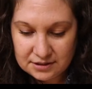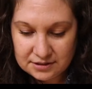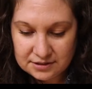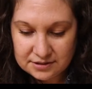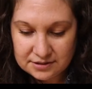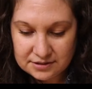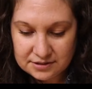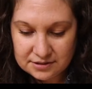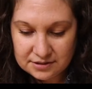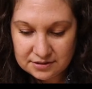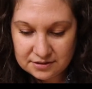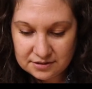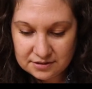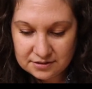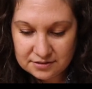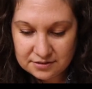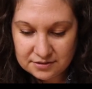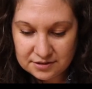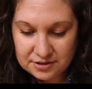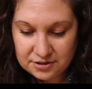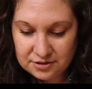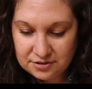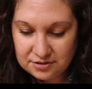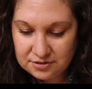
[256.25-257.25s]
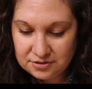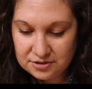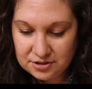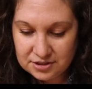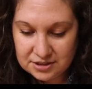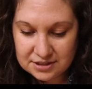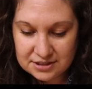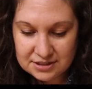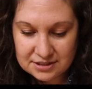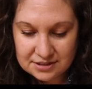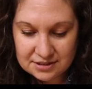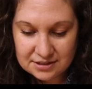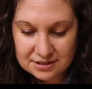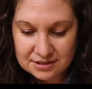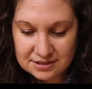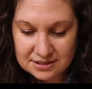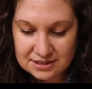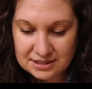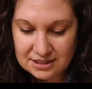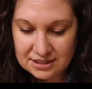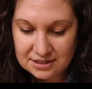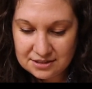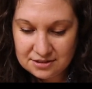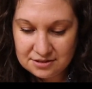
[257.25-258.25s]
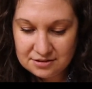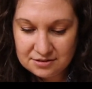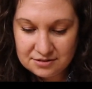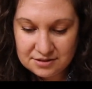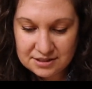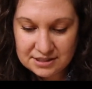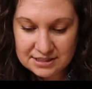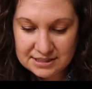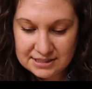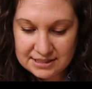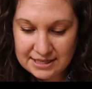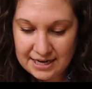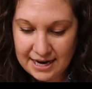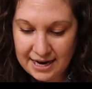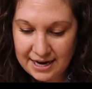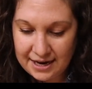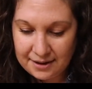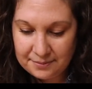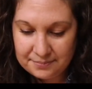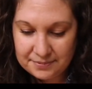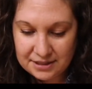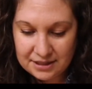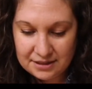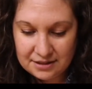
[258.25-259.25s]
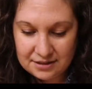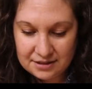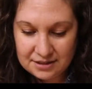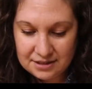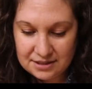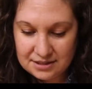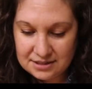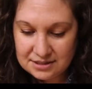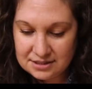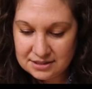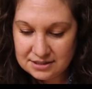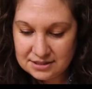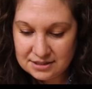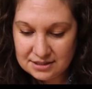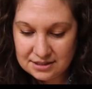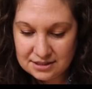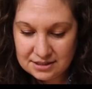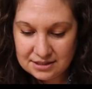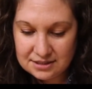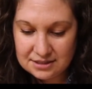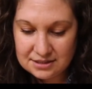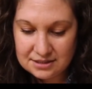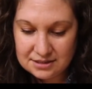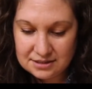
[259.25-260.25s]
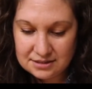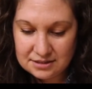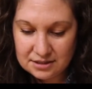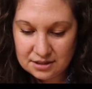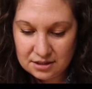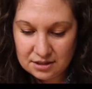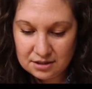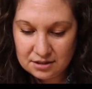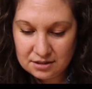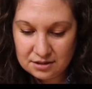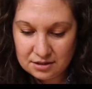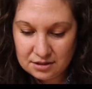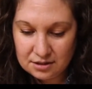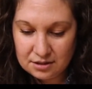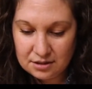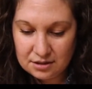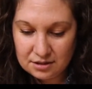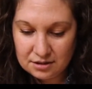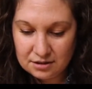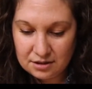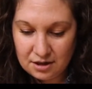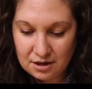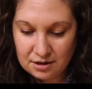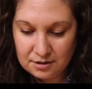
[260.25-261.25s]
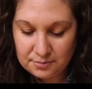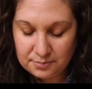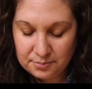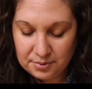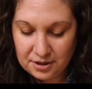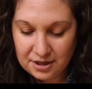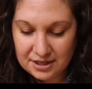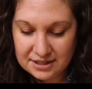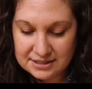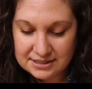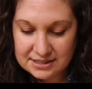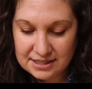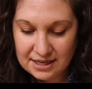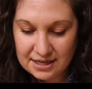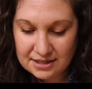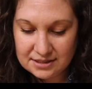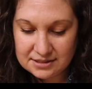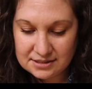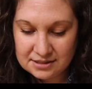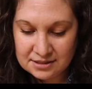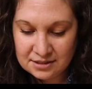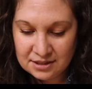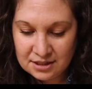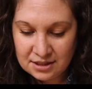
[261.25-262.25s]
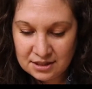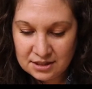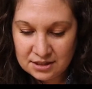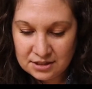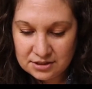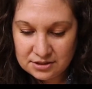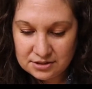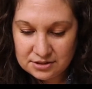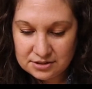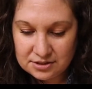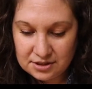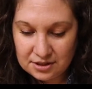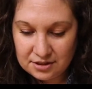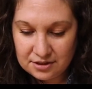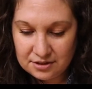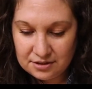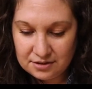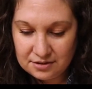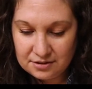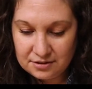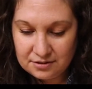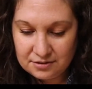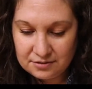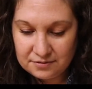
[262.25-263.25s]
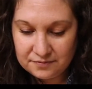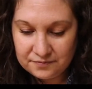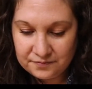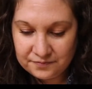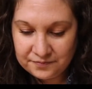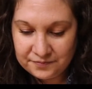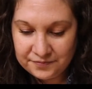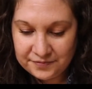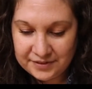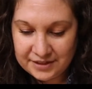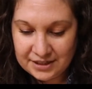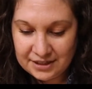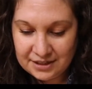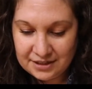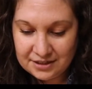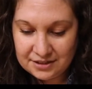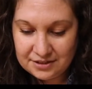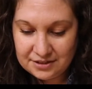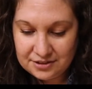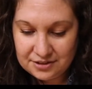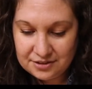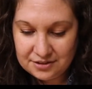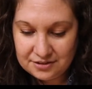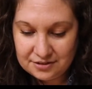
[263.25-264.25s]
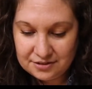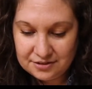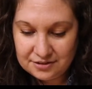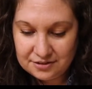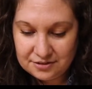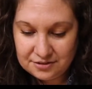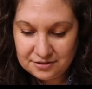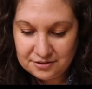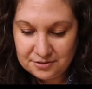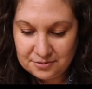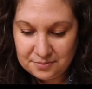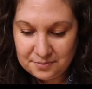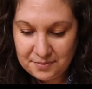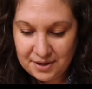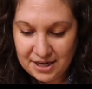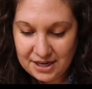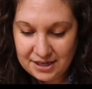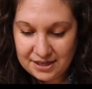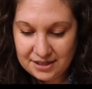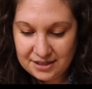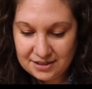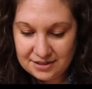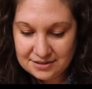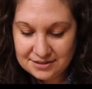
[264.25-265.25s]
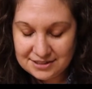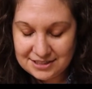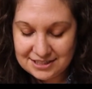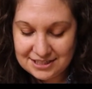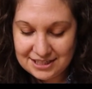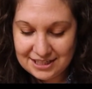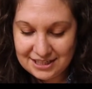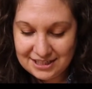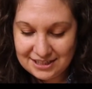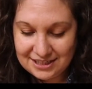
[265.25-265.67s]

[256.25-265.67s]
So you just continue to stab, and this is a long process, so you might